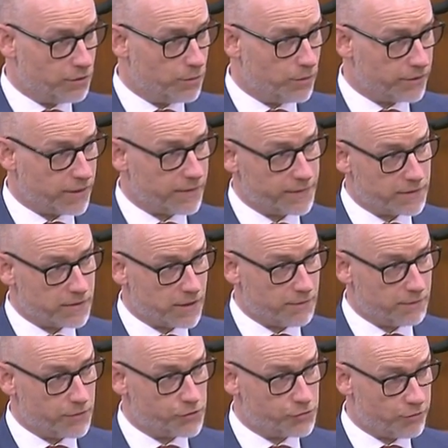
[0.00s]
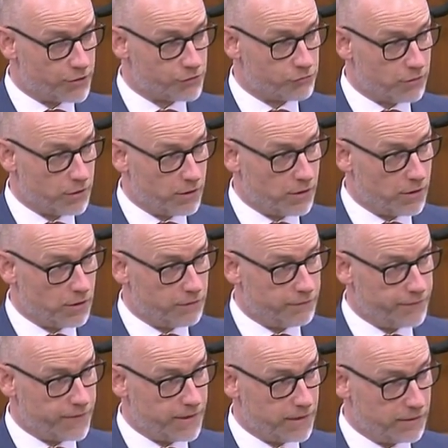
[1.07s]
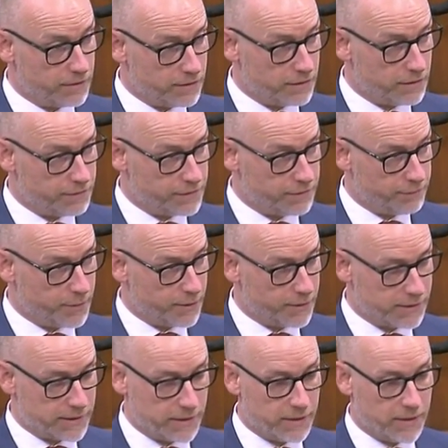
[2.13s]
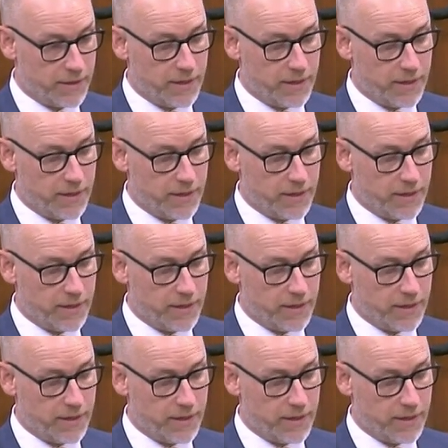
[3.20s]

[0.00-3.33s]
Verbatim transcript: who was at the time the treasurer of the Conservative Party.